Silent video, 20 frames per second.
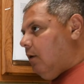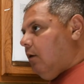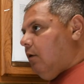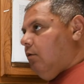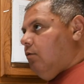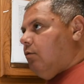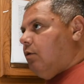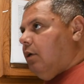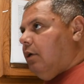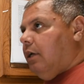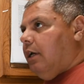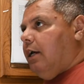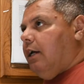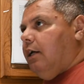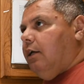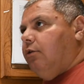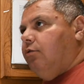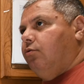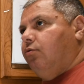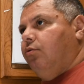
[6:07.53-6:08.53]
You can
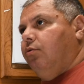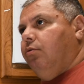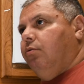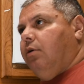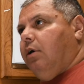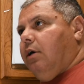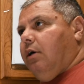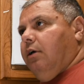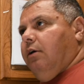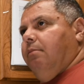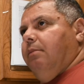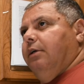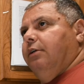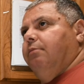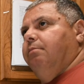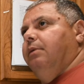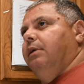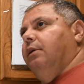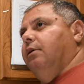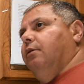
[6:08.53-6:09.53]
get True
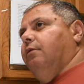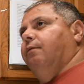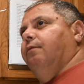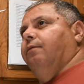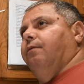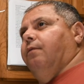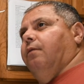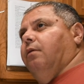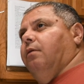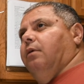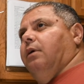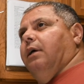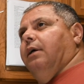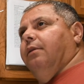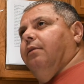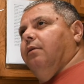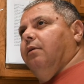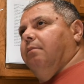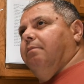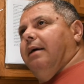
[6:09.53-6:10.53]
RMS meters for
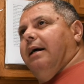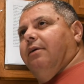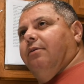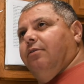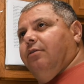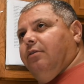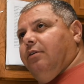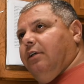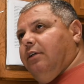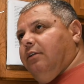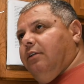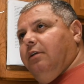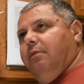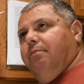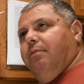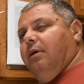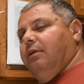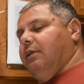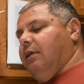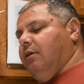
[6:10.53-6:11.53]
under about 60
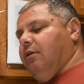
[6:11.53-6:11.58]
bucks.